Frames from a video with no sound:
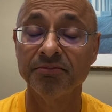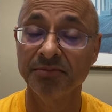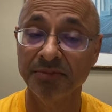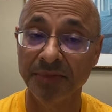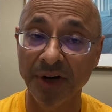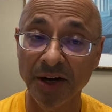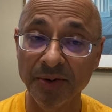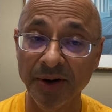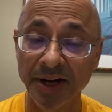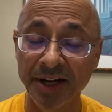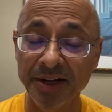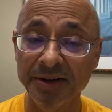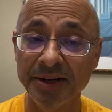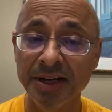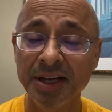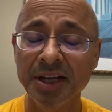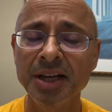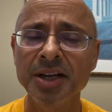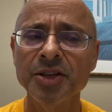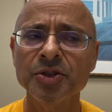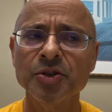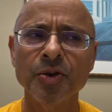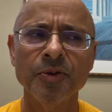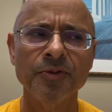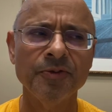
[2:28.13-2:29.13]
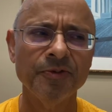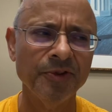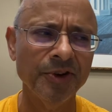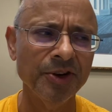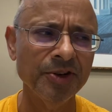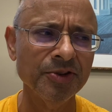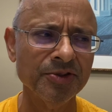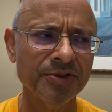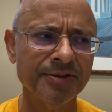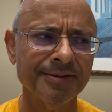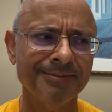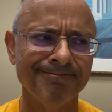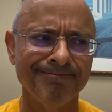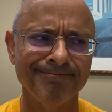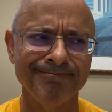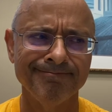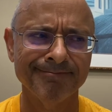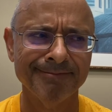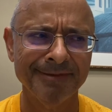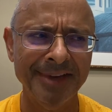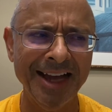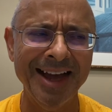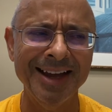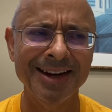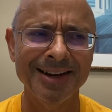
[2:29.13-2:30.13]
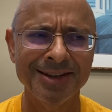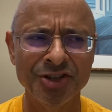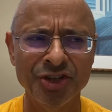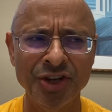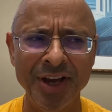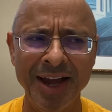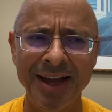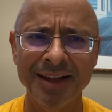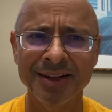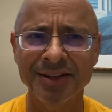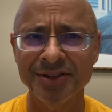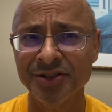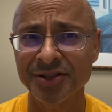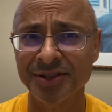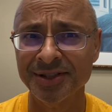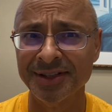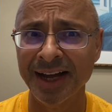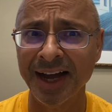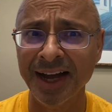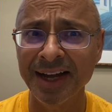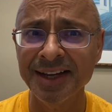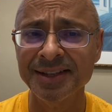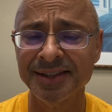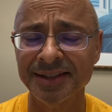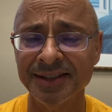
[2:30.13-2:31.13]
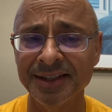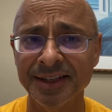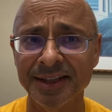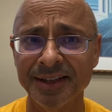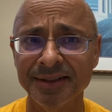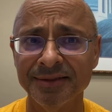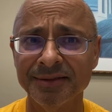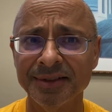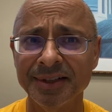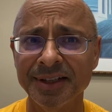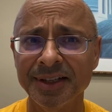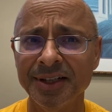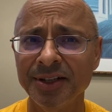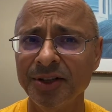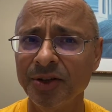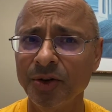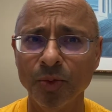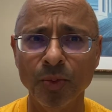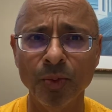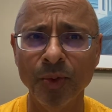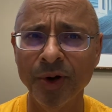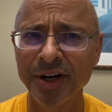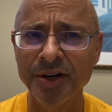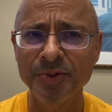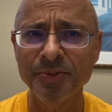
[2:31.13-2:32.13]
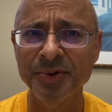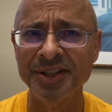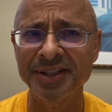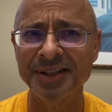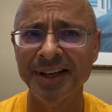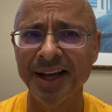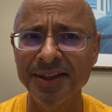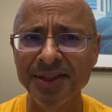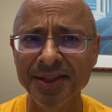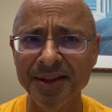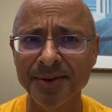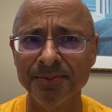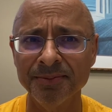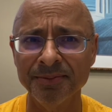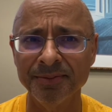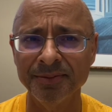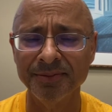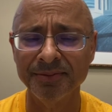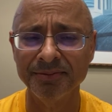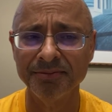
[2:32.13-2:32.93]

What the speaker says: All right, so first kind of challenge as I see it, where do we send them?